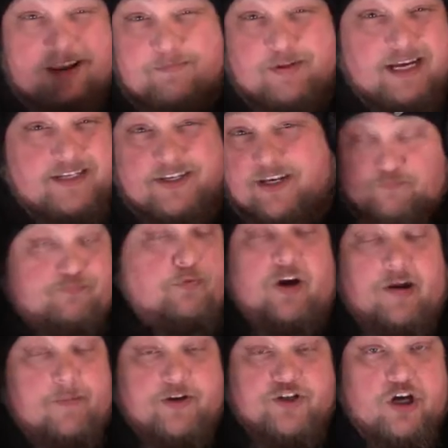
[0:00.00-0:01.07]
He plays it
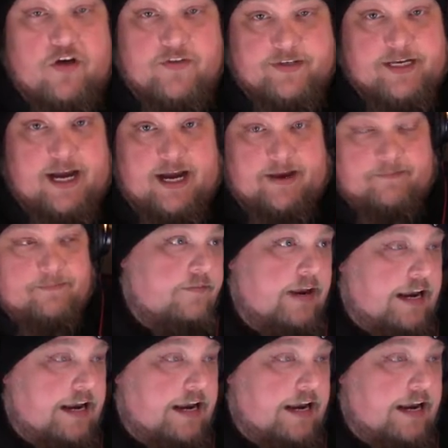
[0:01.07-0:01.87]
pretty much all the time.